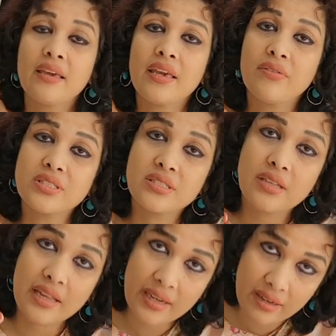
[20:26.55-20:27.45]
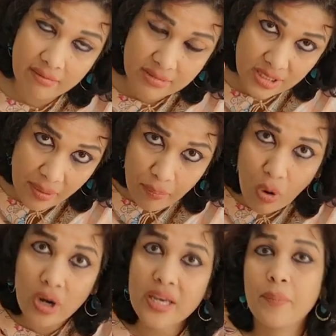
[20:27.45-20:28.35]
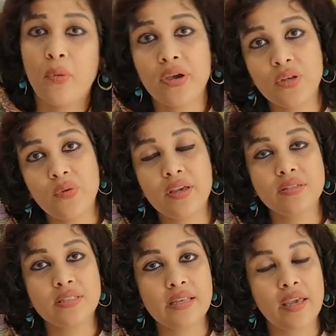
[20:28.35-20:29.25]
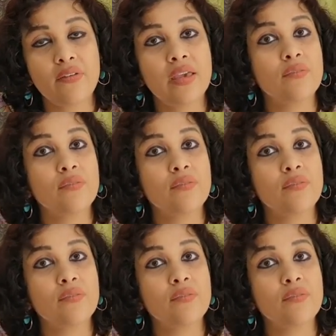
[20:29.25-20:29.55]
He was a symbolic poet, we can say.